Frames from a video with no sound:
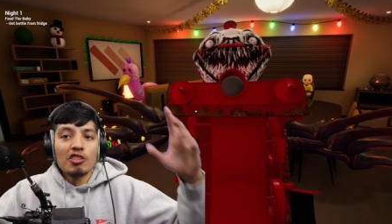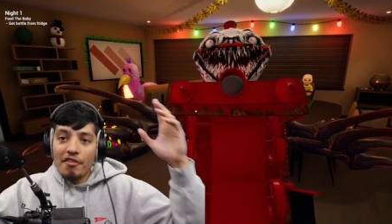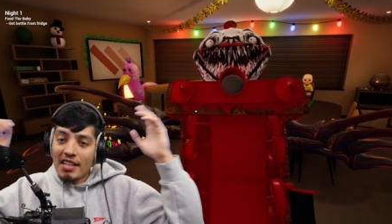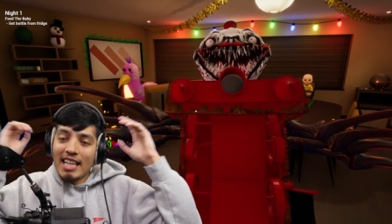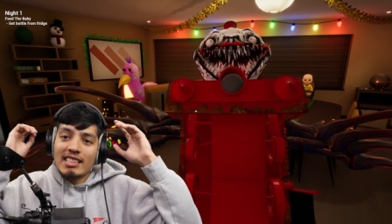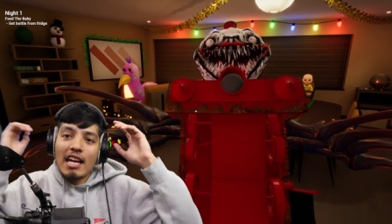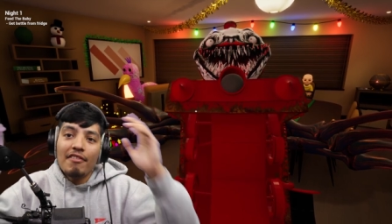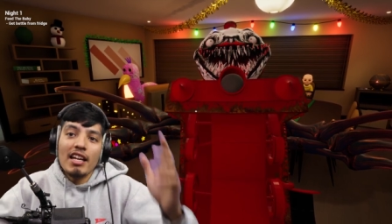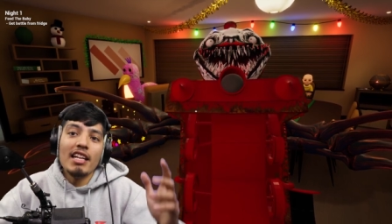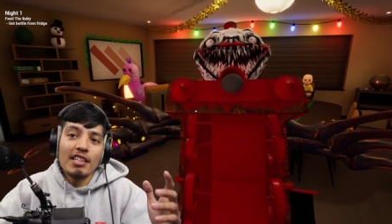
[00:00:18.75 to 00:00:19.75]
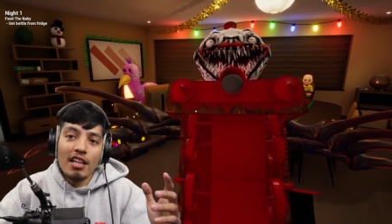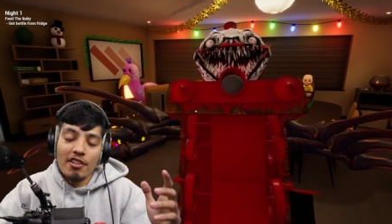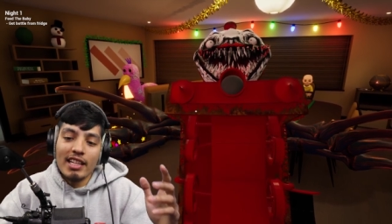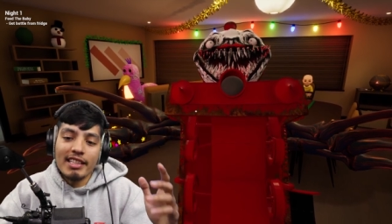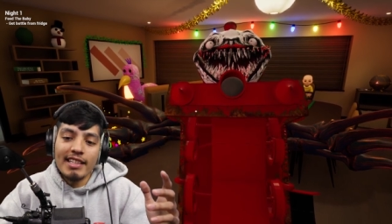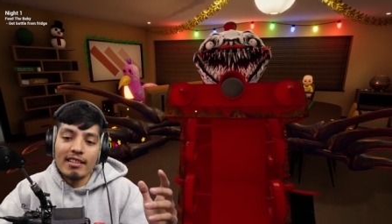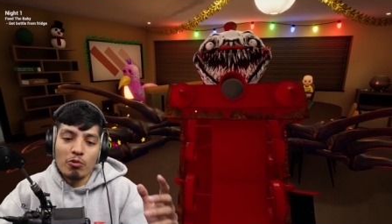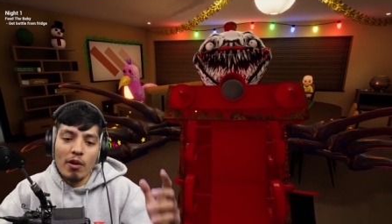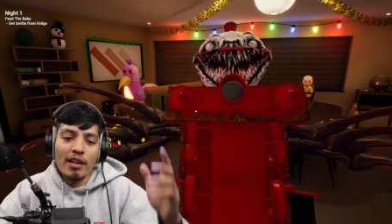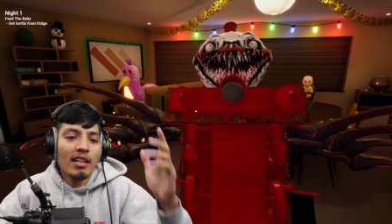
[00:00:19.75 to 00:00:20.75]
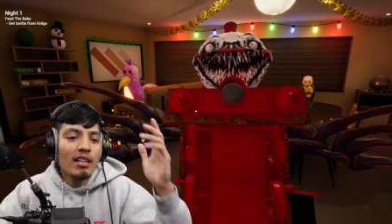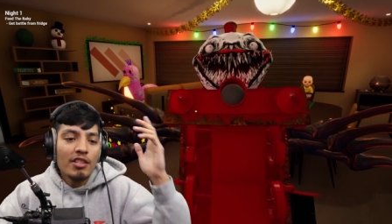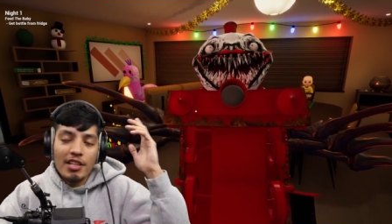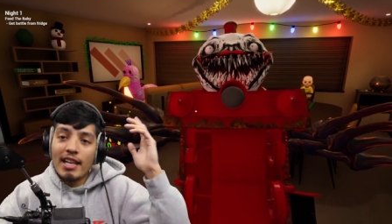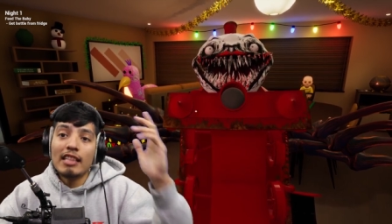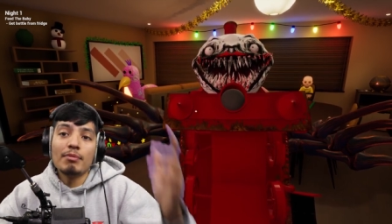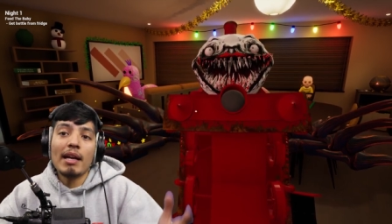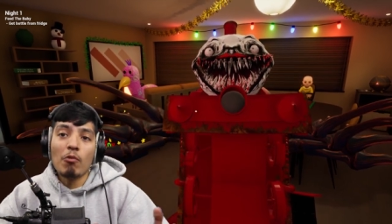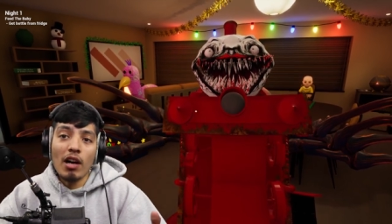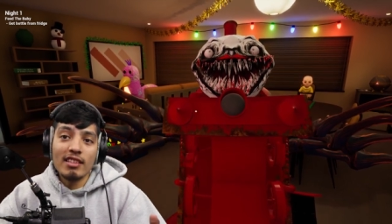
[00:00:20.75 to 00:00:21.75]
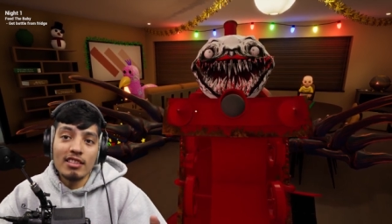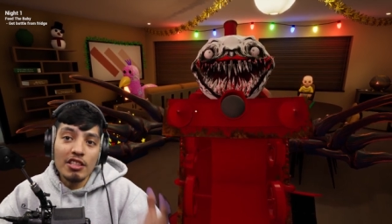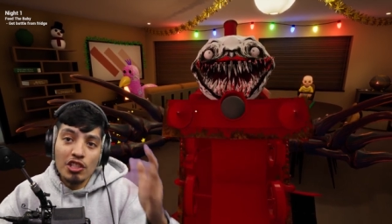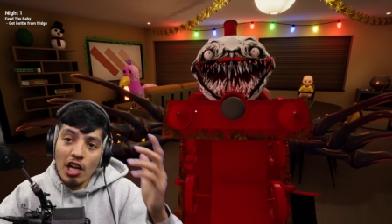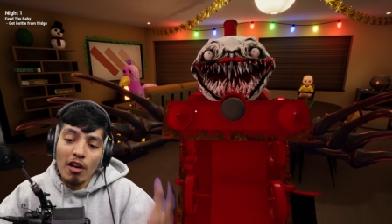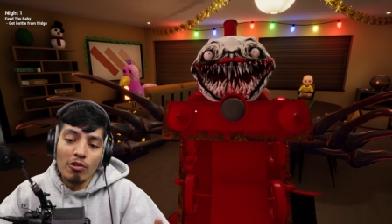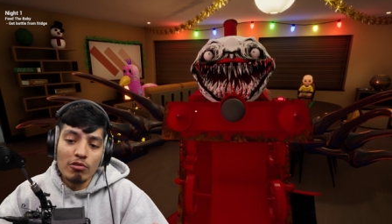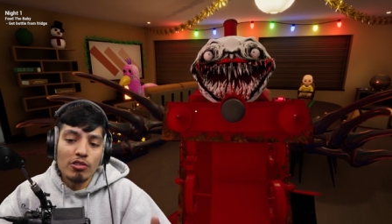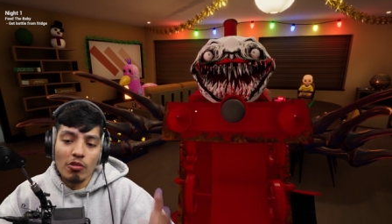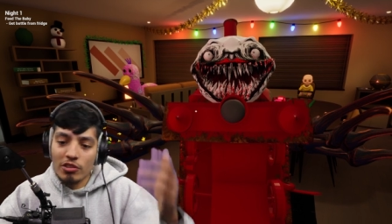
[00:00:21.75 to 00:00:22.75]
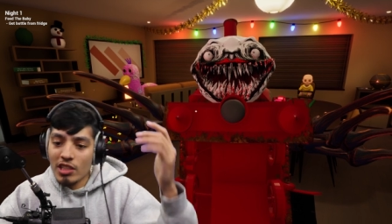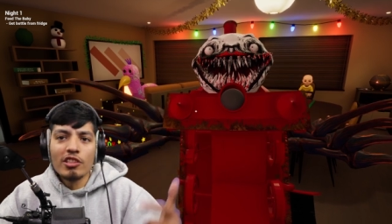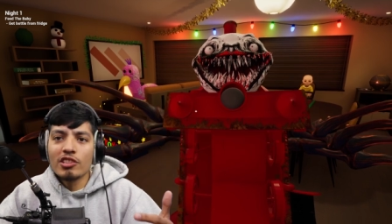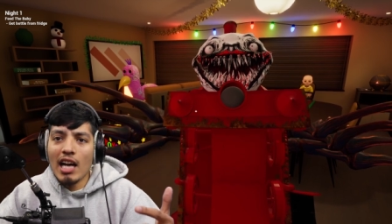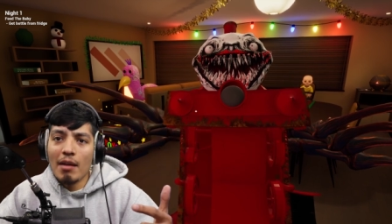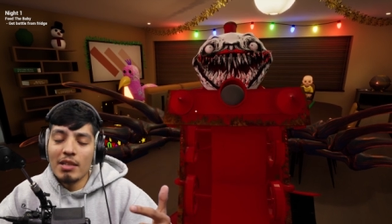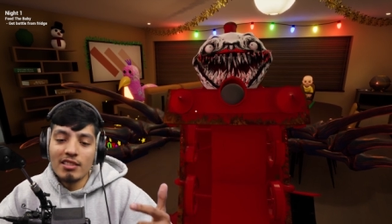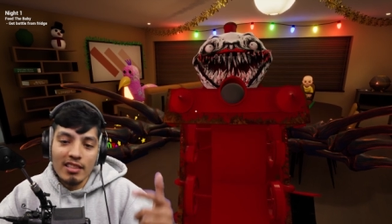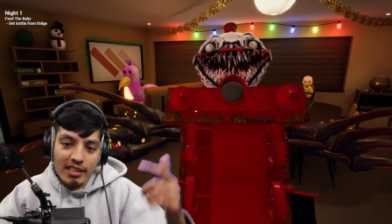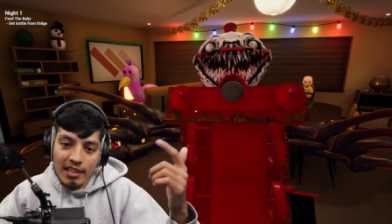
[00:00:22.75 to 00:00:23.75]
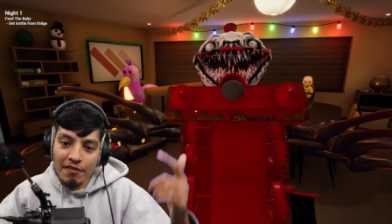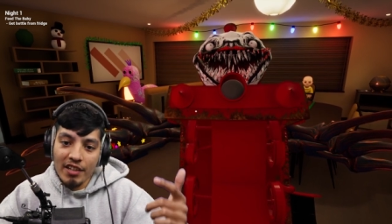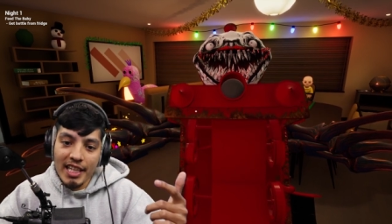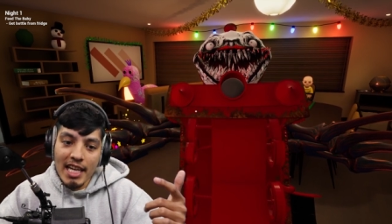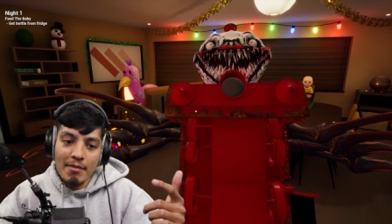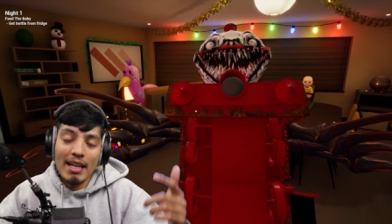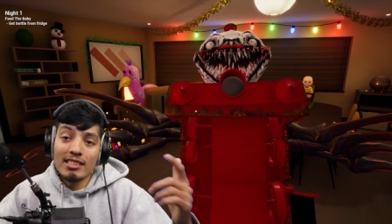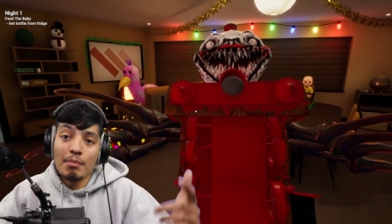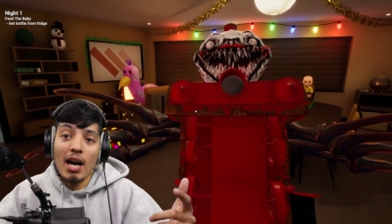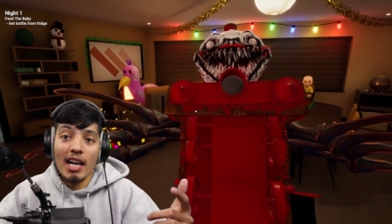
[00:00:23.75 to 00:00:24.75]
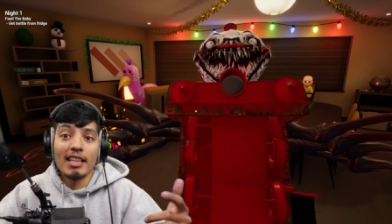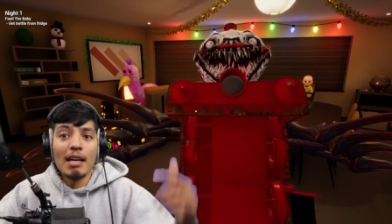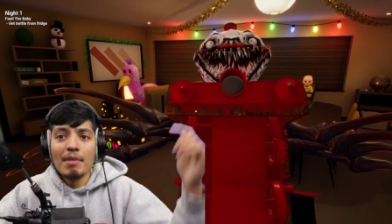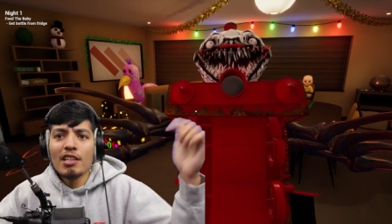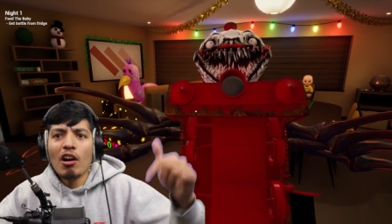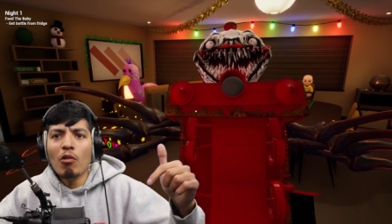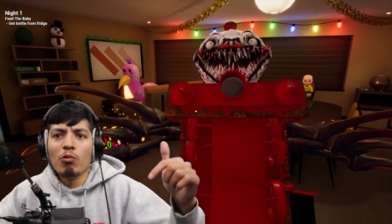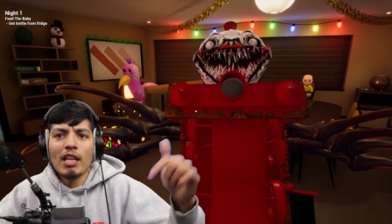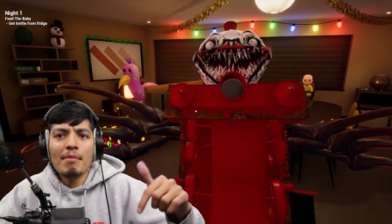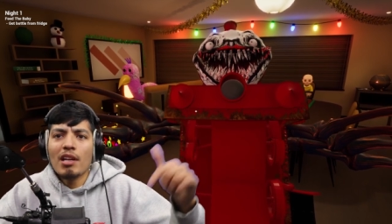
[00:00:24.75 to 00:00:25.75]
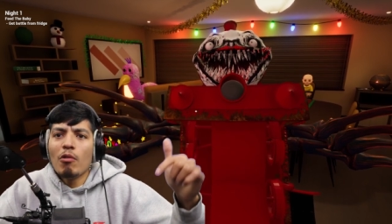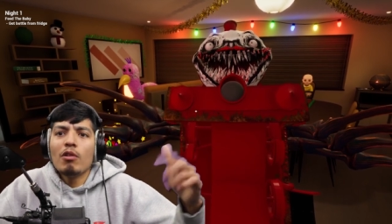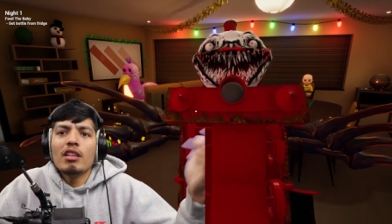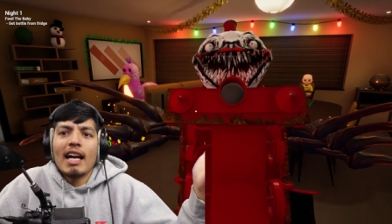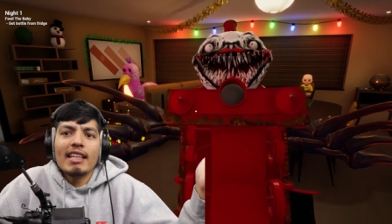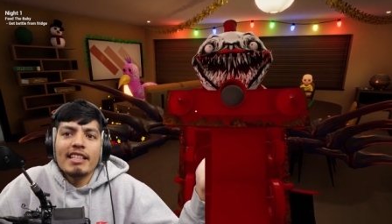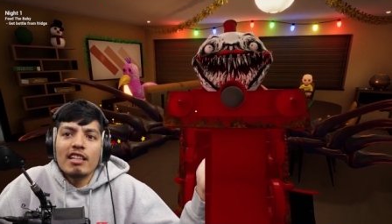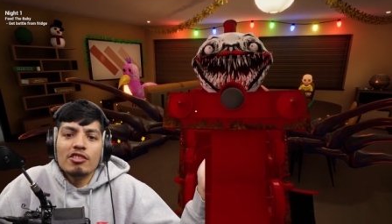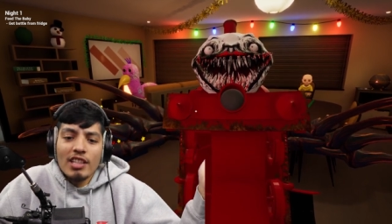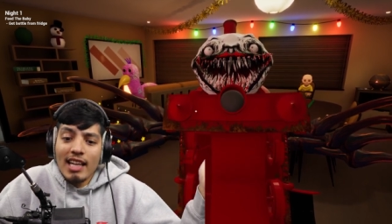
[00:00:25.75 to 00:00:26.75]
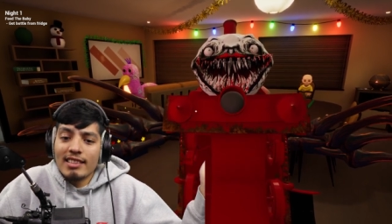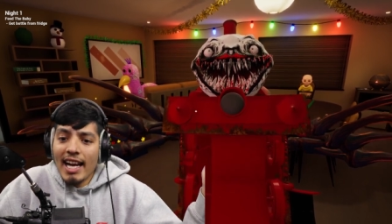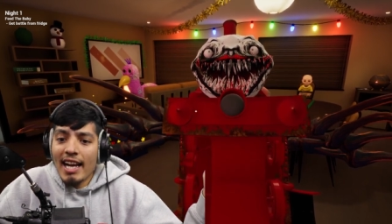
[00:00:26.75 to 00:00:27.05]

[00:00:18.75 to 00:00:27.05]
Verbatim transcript: So if you guys have any other ideas where you guys might want to see Charles or Cursed Thomas in a different game as a mod, let me know. Let me know what ideas you guys